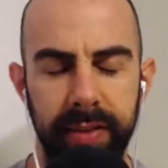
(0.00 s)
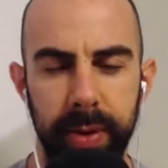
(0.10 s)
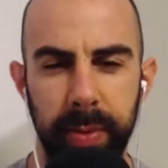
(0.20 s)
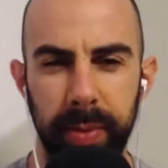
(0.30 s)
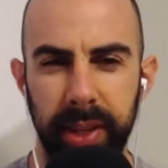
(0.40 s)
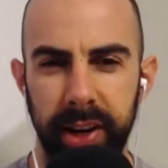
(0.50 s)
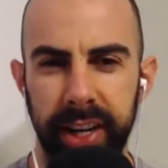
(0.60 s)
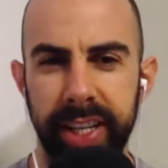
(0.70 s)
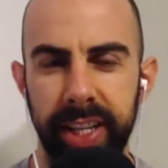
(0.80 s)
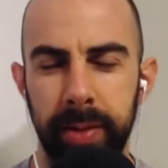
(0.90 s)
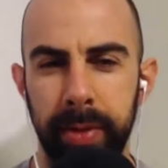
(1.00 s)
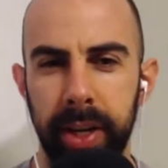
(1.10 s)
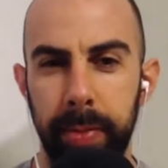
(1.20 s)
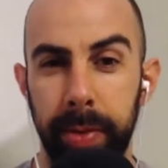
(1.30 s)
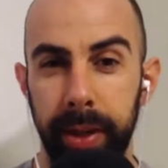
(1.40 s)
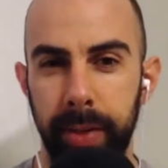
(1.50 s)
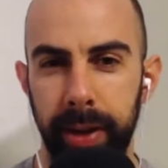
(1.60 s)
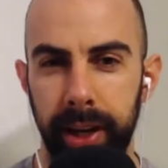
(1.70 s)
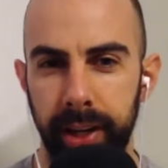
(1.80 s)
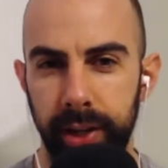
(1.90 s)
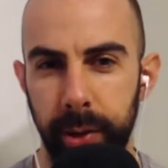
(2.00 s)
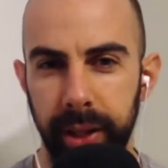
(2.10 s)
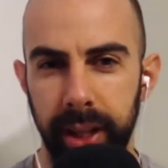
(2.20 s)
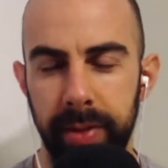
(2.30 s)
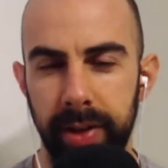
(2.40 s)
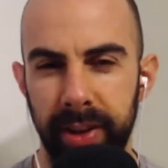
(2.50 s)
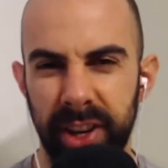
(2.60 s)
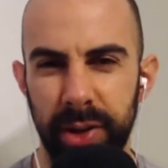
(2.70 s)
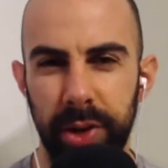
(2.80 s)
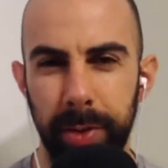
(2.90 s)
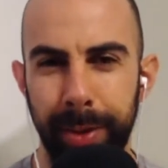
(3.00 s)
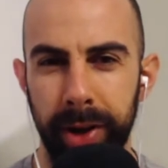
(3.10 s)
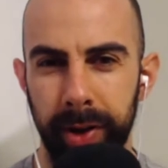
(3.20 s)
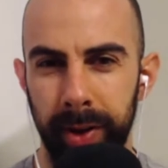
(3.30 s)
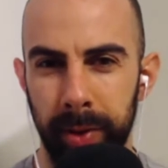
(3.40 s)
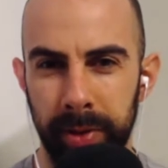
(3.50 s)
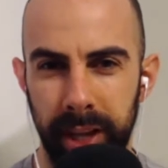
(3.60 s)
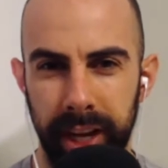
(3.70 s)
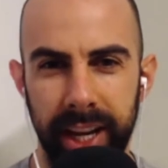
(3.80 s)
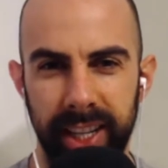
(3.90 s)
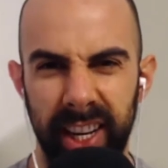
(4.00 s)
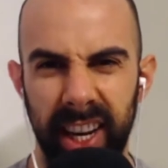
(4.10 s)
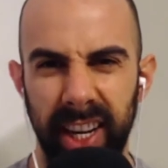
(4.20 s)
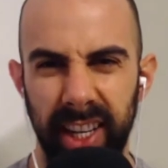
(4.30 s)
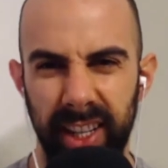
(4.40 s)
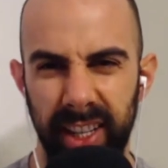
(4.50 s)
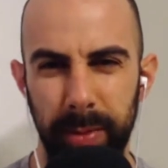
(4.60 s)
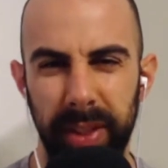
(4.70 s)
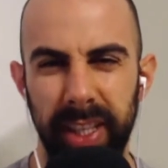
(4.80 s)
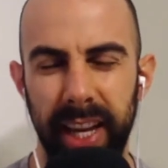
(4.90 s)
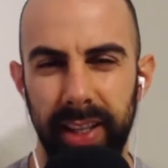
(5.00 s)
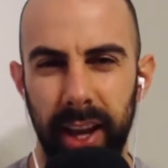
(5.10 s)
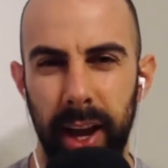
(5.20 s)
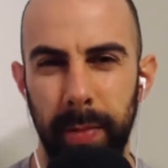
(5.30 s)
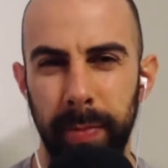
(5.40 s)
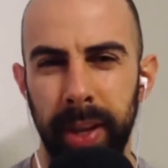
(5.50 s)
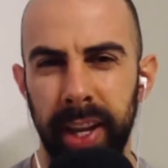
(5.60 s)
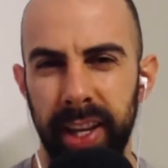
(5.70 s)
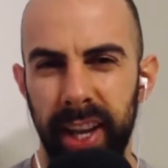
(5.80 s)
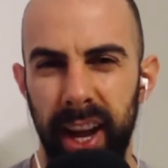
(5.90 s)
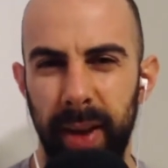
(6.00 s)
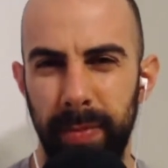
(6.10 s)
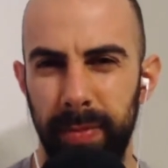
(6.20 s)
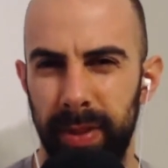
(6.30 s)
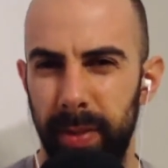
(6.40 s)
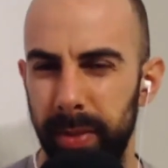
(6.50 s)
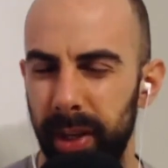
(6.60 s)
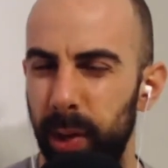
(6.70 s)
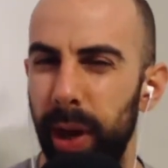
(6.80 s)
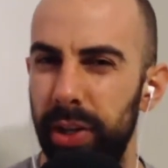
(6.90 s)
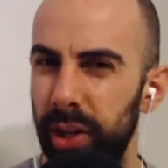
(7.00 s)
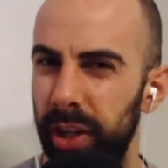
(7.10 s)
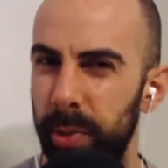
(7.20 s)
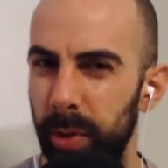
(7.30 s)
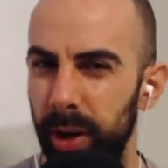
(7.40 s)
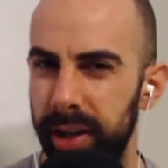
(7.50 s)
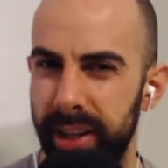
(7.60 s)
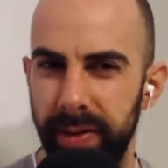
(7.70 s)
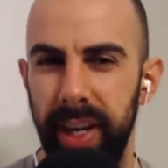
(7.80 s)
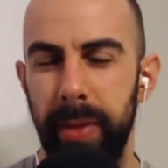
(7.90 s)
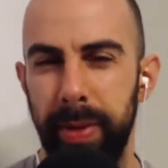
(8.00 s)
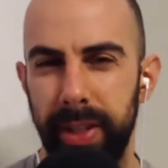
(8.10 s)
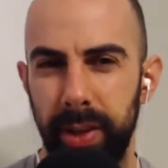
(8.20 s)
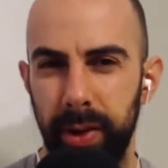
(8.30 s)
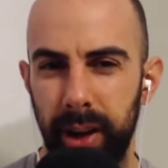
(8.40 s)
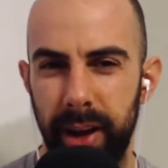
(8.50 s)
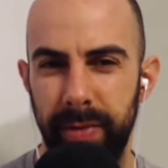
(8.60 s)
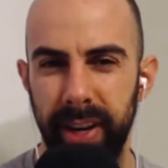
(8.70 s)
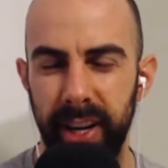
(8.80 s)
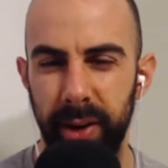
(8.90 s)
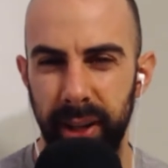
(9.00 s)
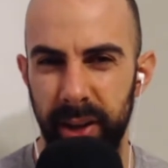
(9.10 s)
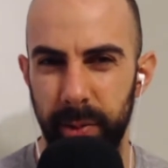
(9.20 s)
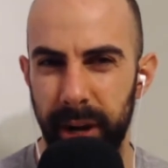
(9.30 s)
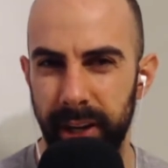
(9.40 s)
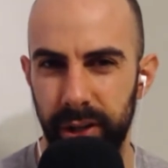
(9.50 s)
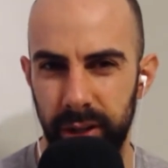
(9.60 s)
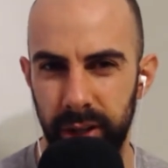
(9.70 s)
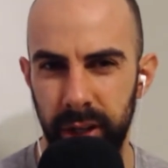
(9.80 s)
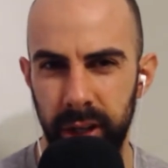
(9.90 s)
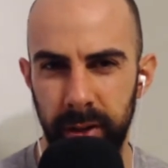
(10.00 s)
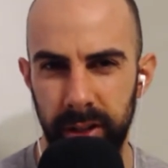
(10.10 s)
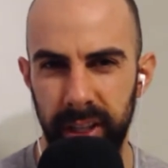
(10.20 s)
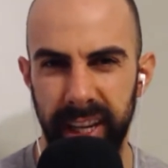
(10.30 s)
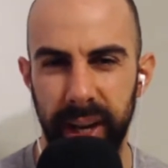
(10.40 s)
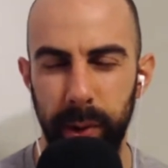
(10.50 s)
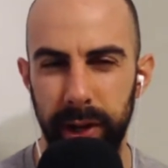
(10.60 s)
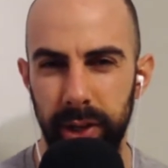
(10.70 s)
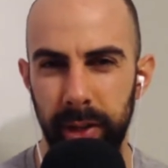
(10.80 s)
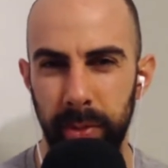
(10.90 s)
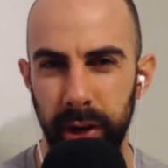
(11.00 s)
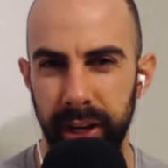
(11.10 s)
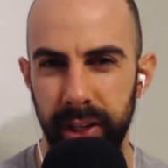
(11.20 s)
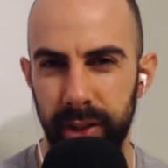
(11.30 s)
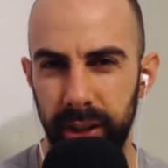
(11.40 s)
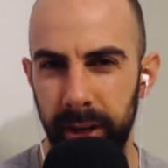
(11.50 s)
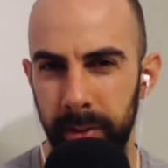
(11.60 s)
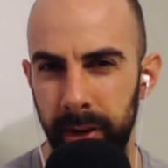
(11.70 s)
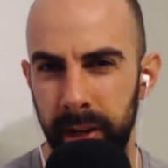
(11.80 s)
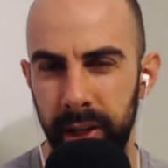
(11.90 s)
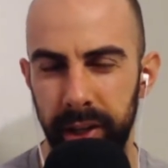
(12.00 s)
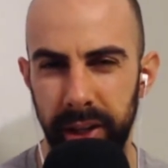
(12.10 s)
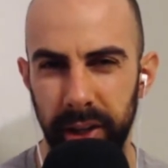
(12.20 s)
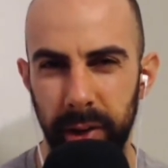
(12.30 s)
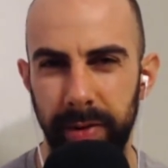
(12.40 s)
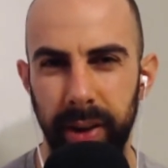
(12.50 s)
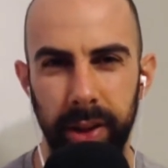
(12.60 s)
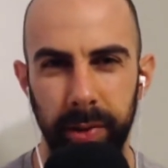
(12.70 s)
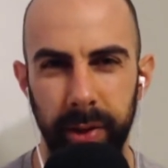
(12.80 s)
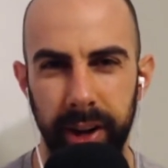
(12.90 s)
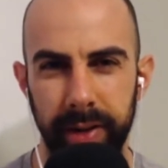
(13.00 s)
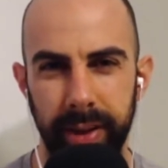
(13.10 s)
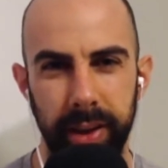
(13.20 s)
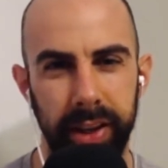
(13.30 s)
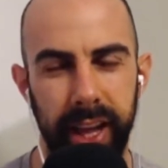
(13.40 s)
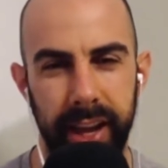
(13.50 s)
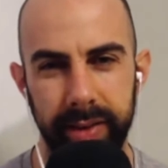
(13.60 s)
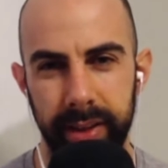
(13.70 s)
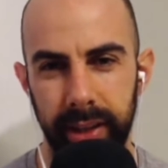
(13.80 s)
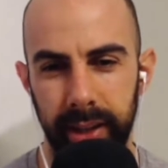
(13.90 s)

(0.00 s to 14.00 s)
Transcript: people that are easy to manipulate by showing them different YouTube algorithms that get sequentially worse every episode video that you watch. Sequentially more extreme. You're either going farther right or farther left.